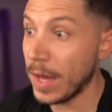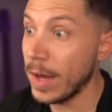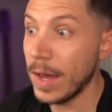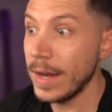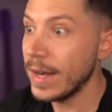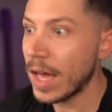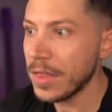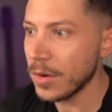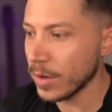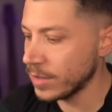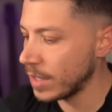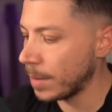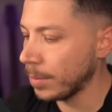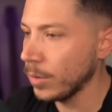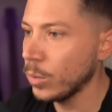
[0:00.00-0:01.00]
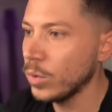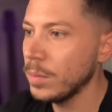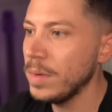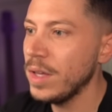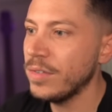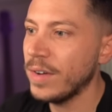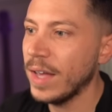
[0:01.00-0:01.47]
Another example would
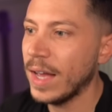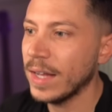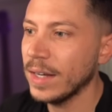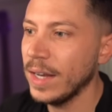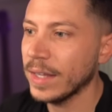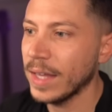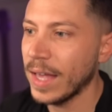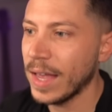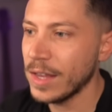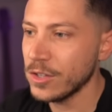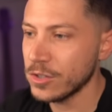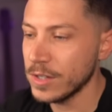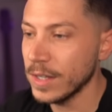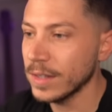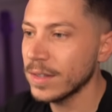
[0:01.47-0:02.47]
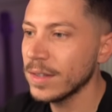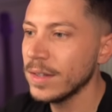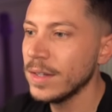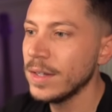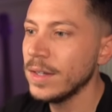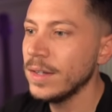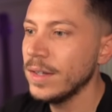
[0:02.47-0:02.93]
be if I had like a hash set
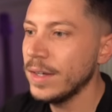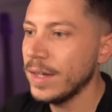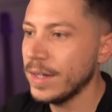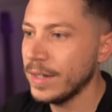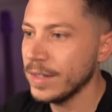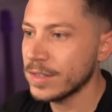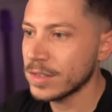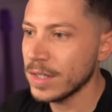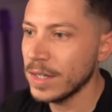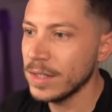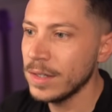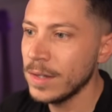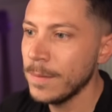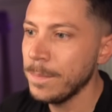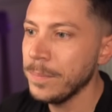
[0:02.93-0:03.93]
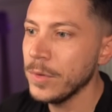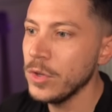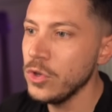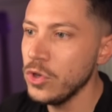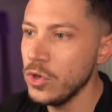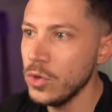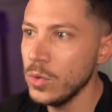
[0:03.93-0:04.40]
and I said
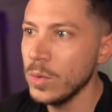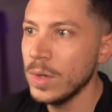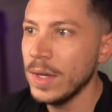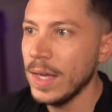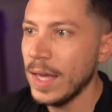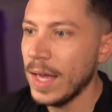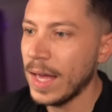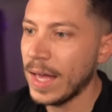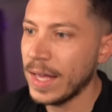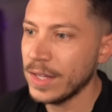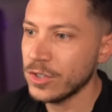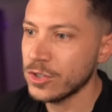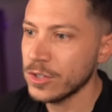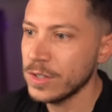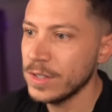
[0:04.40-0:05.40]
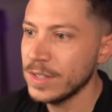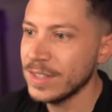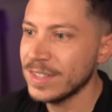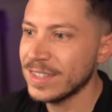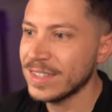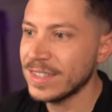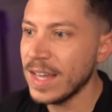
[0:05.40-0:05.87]
new hash
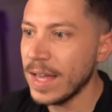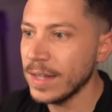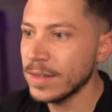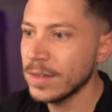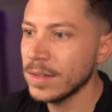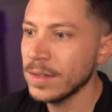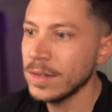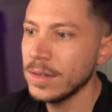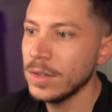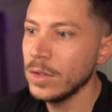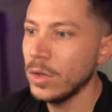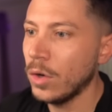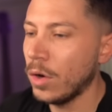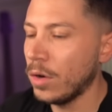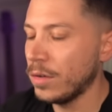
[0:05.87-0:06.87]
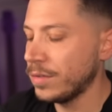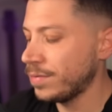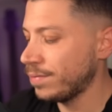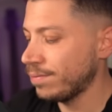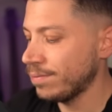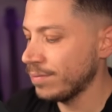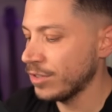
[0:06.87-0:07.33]
set of
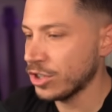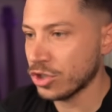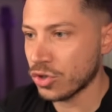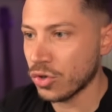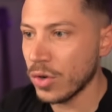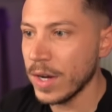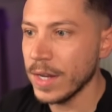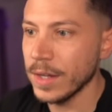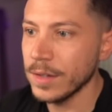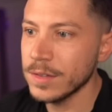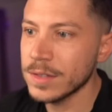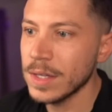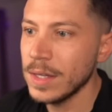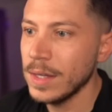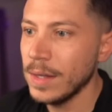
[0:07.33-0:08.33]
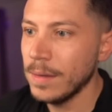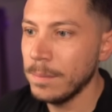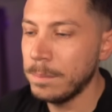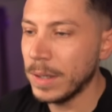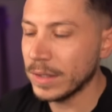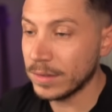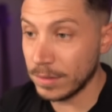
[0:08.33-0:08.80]
strings,
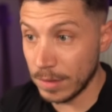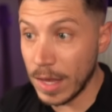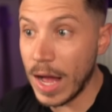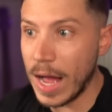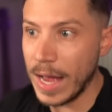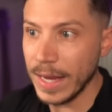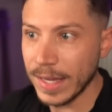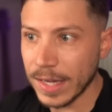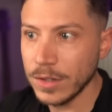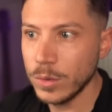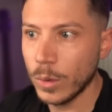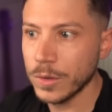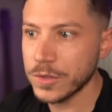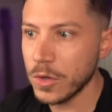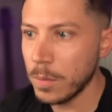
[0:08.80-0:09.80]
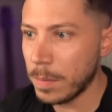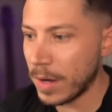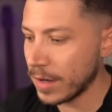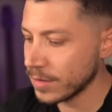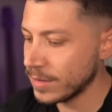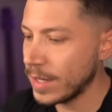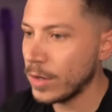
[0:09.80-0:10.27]
but I can also
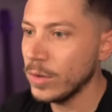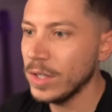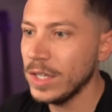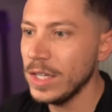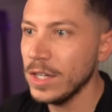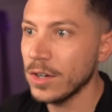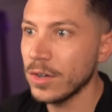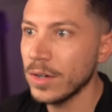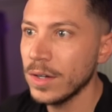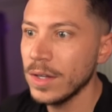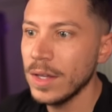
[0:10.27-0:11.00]
pass down here